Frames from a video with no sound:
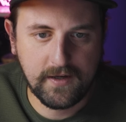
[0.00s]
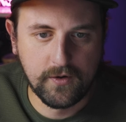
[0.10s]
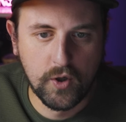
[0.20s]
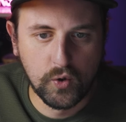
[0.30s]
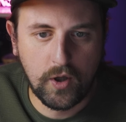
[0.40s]
You're
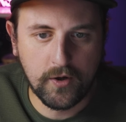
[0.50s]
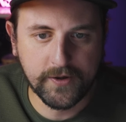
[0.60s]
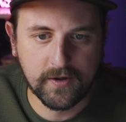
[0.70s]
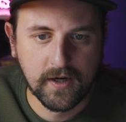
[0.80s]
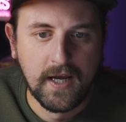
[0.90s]
no
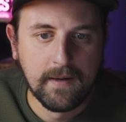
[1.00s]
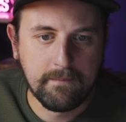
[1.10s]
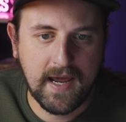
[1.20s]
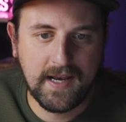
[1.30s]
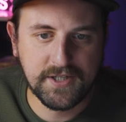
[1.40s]
longer
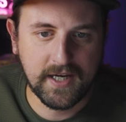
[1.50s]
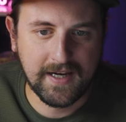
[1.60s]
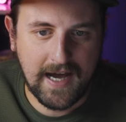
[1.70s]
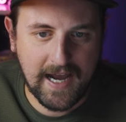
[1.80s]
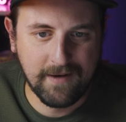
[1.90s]
managing
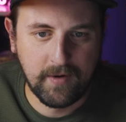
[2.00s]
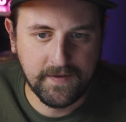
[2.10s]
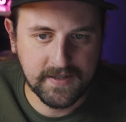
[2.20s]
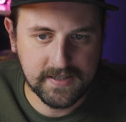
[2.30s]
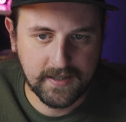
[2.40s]
an item
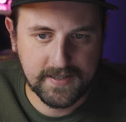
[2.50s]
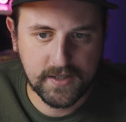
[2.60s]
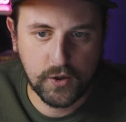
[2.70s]
on this list.